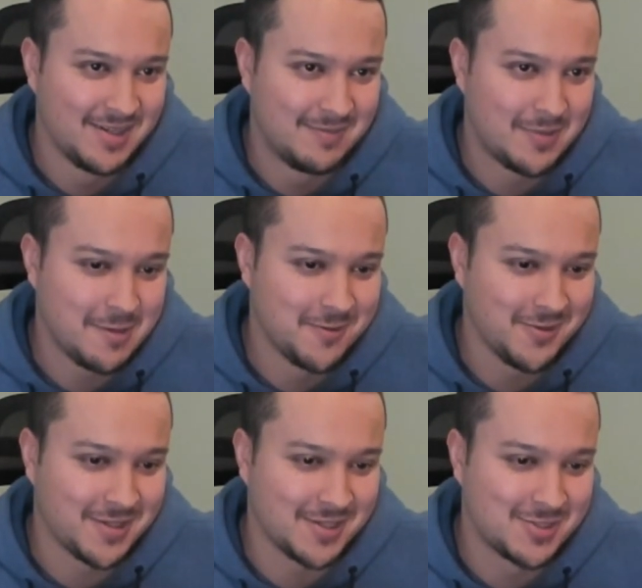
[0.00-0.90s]
My
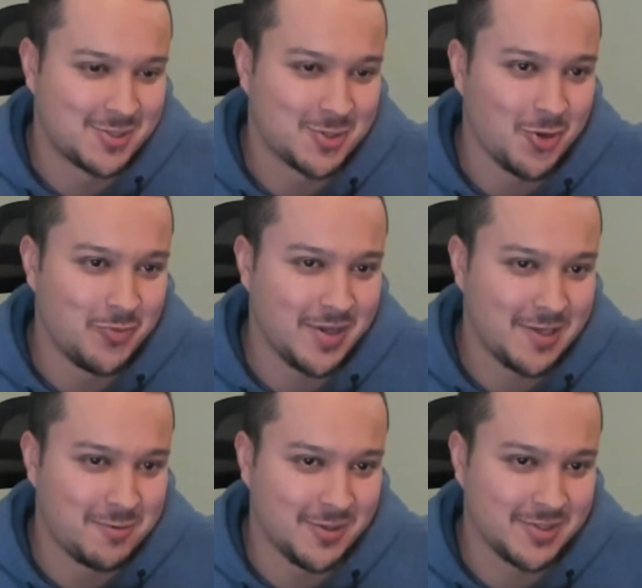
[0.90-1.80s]
opponent has so many
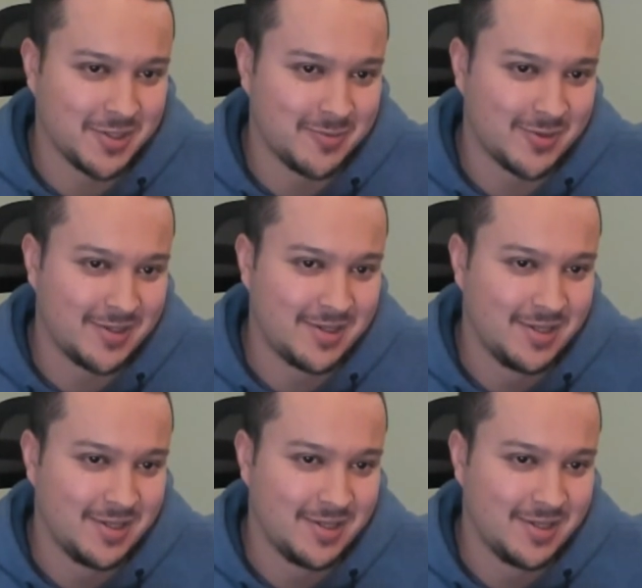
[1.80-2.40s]
pawns on the board.